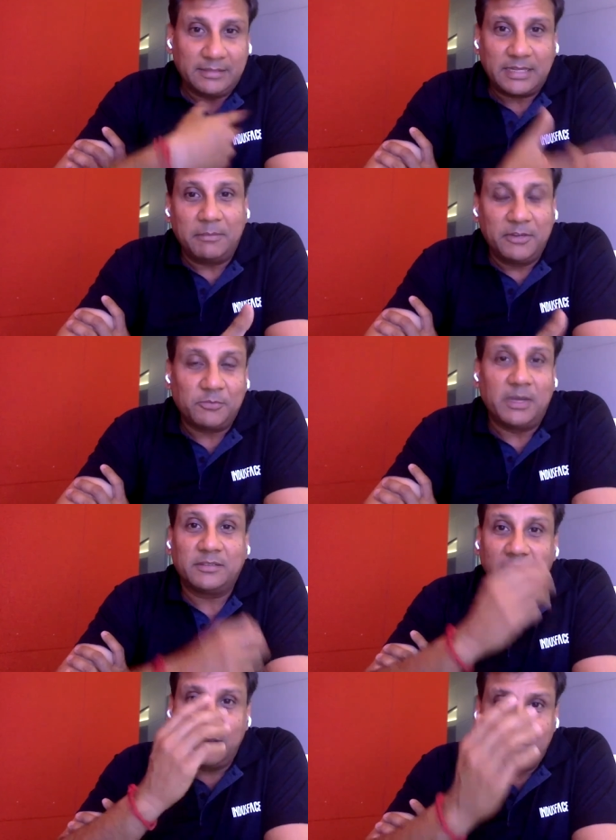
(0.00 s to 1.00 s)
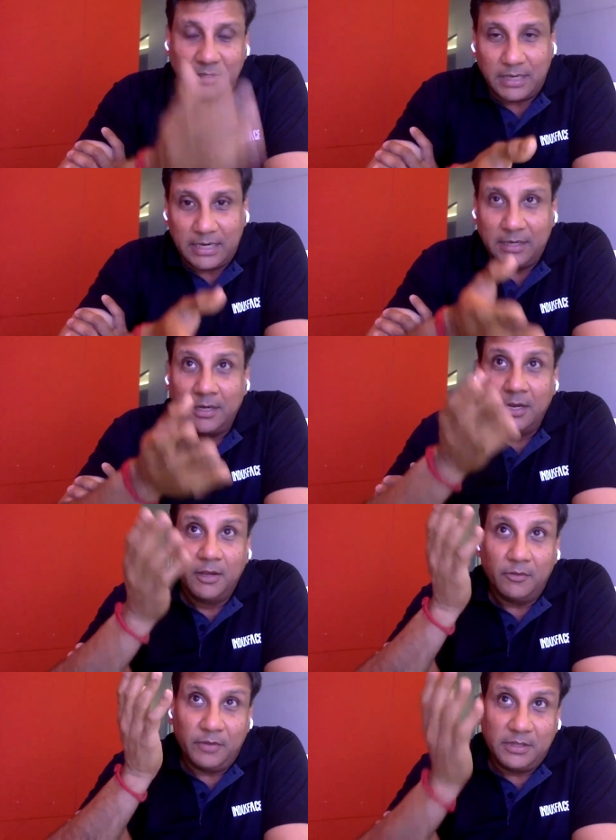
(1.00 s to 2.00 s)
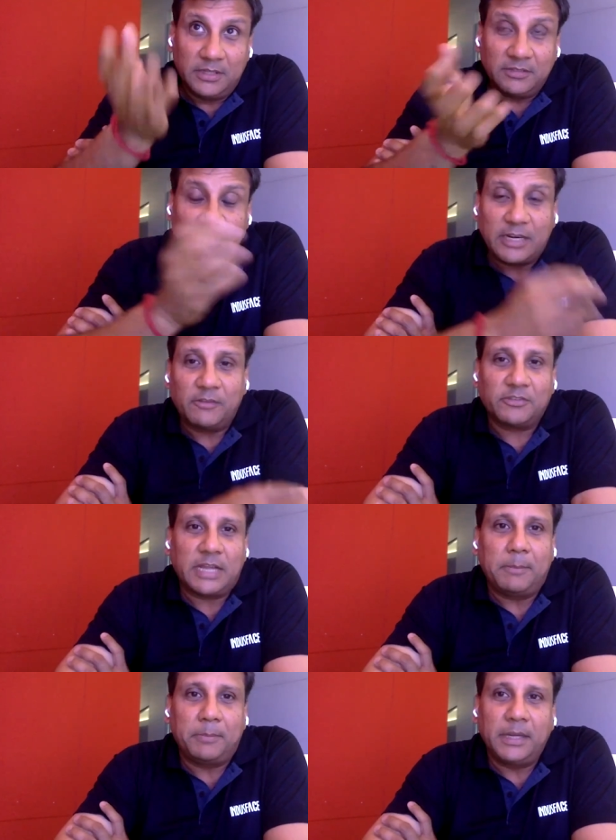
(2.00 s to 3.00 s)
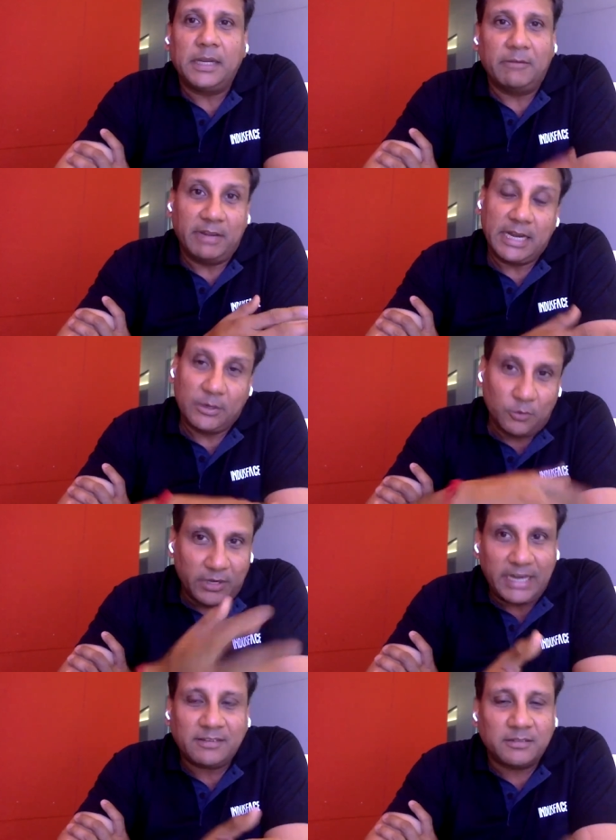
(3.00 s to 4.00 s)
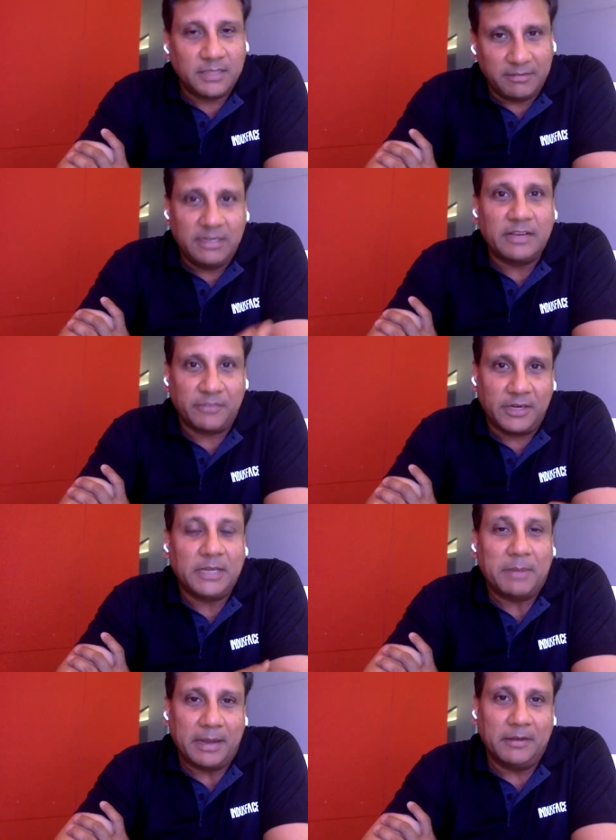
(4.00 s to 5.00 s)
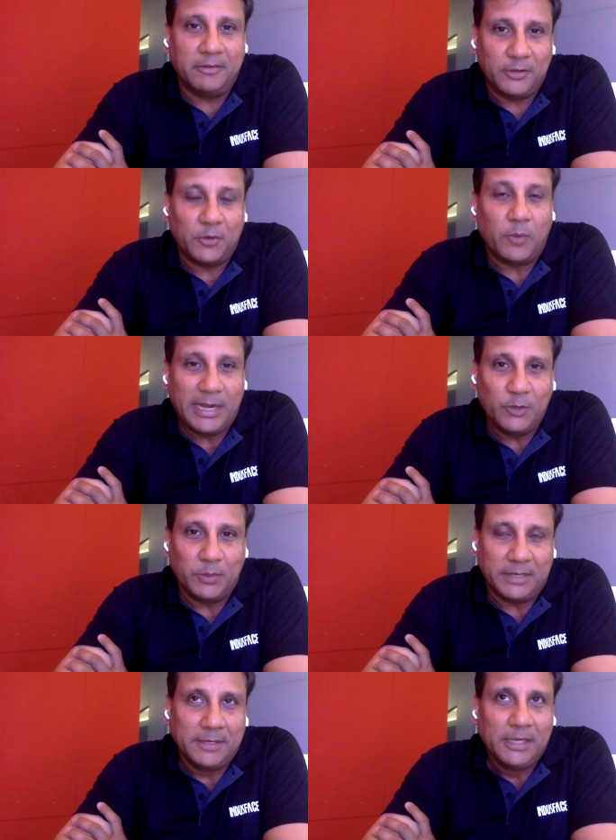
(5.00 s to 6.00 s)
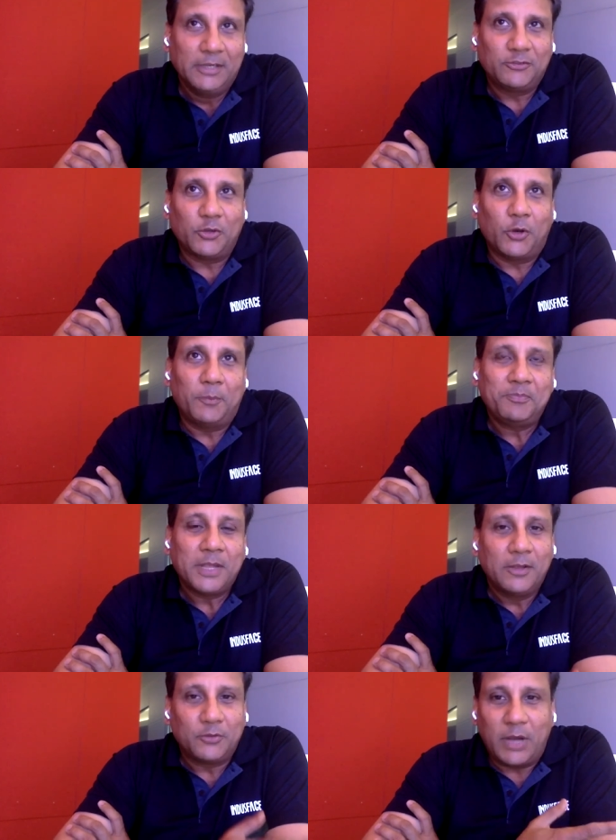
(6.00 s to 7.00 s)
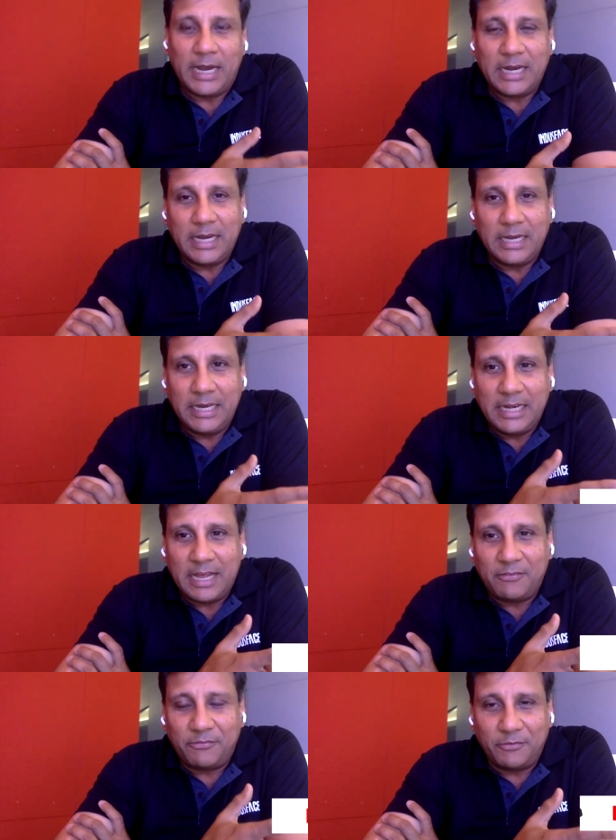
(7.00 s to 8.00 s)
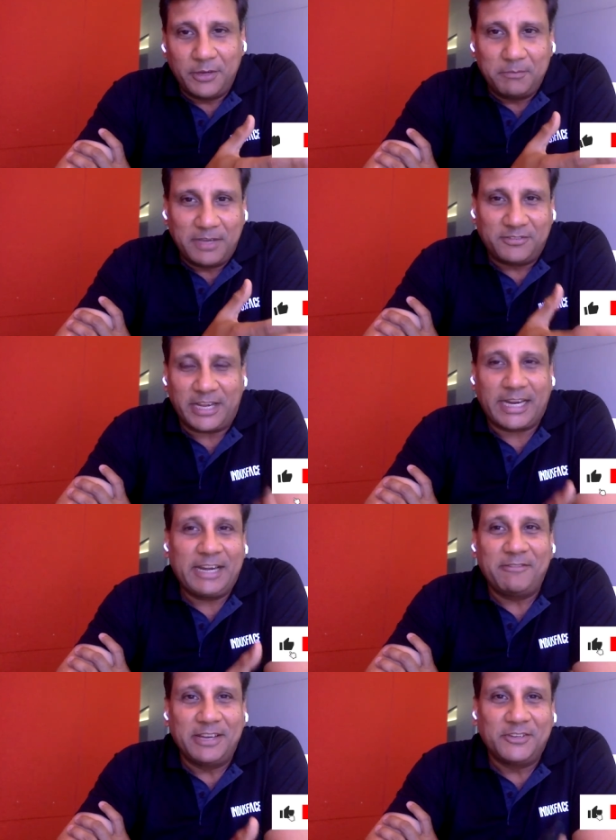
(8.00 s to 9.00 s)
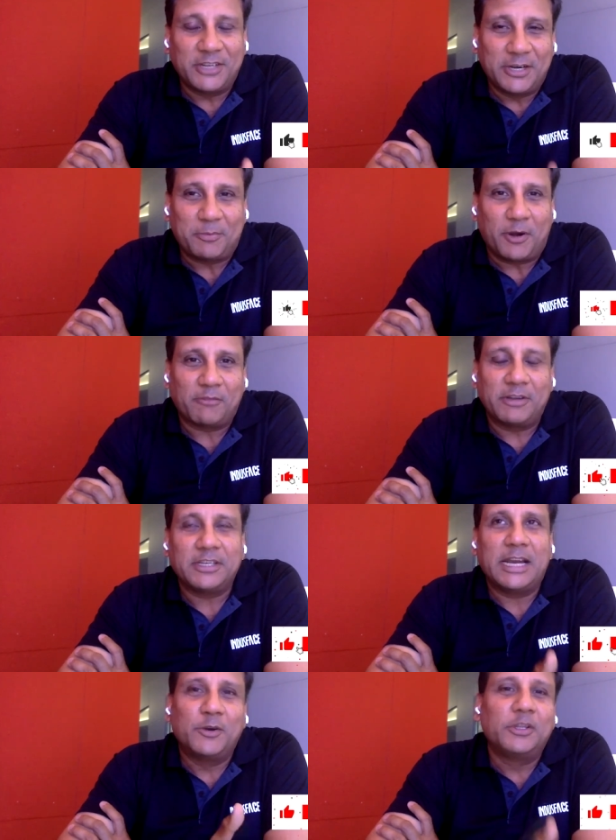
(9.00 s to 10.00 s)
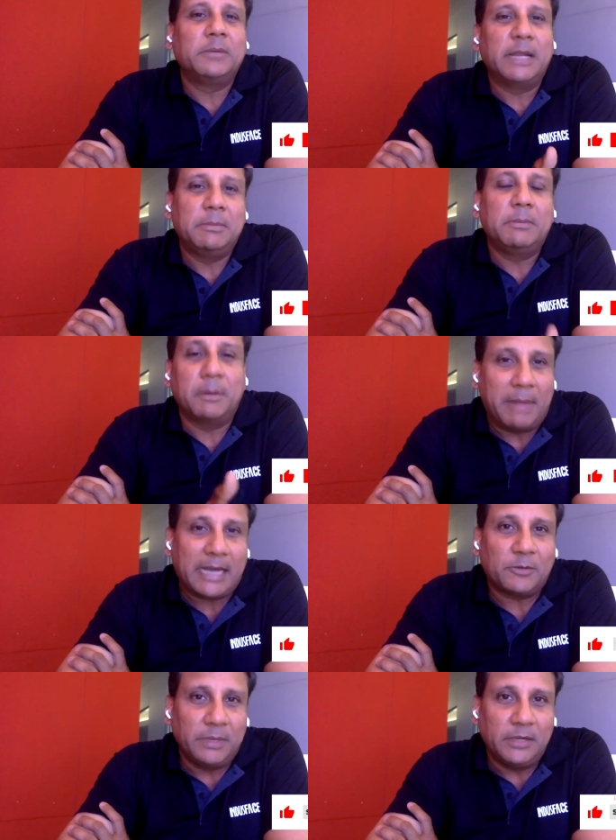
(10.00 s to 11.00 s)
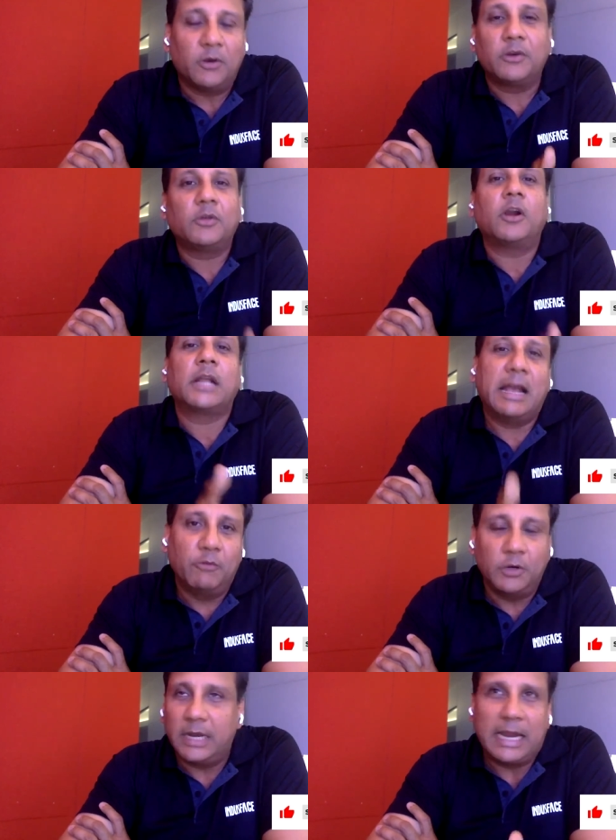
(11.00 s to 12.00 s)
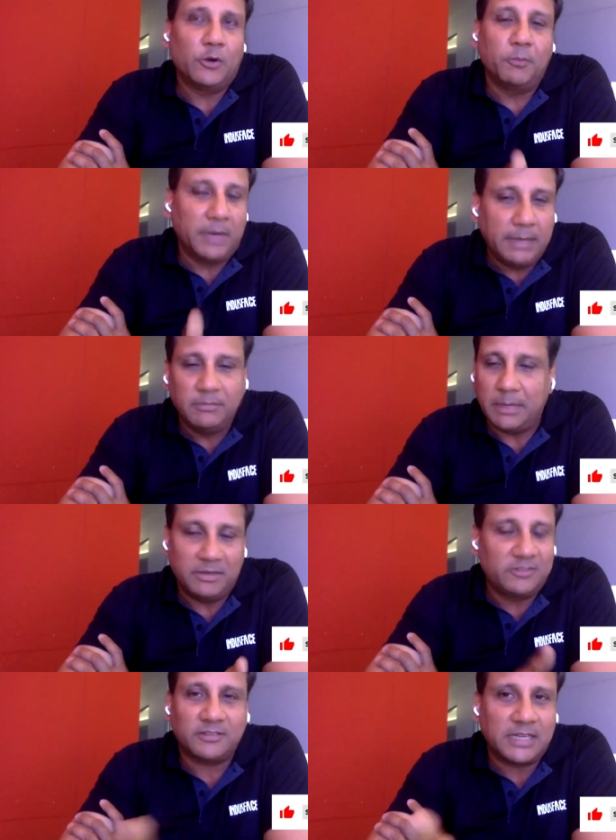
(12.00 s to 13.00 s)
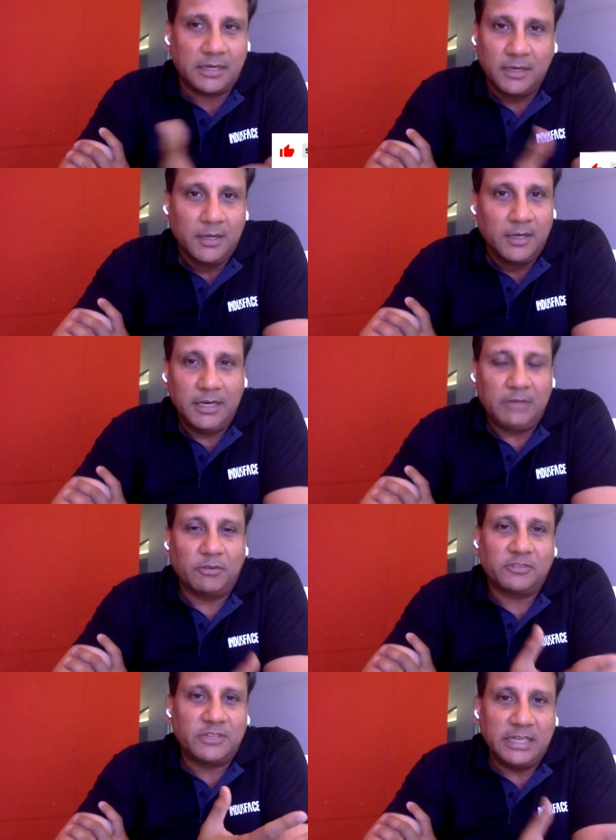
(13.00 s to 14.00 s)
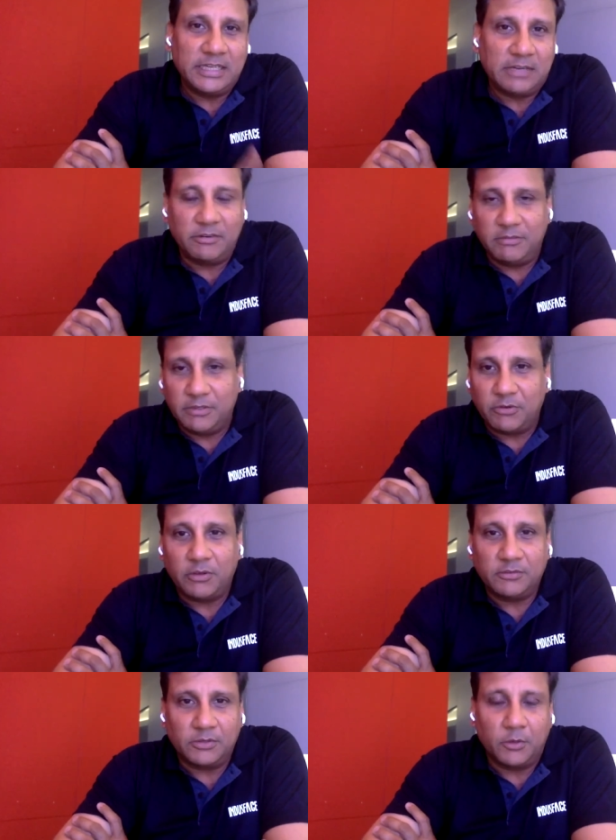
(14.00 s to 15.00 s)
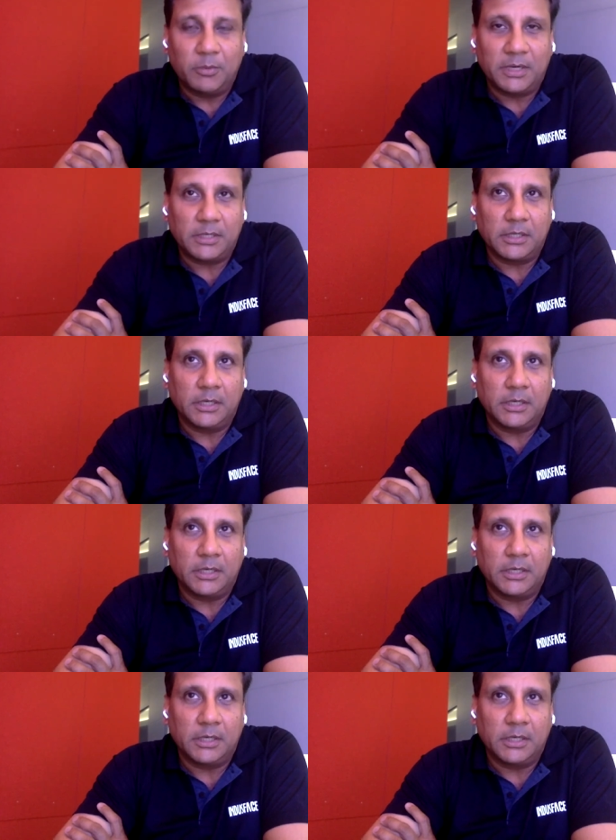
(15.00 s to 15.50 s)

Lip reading: and establish myself. And with this kind of stamping, when I go next, they will definitely value me. So in my second venture in a product venture, I don't think many people backed me or thought I would, and I don't blame them. It's just that it was a stage at which was, in